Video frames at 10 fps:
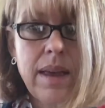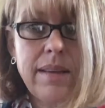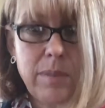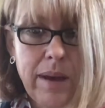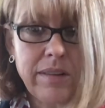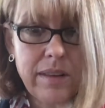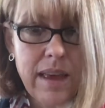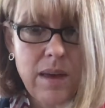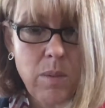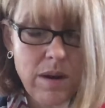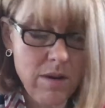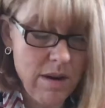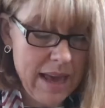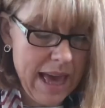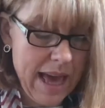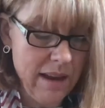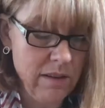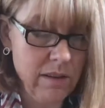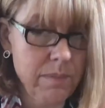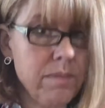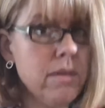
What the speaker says: especially when you're in a cage.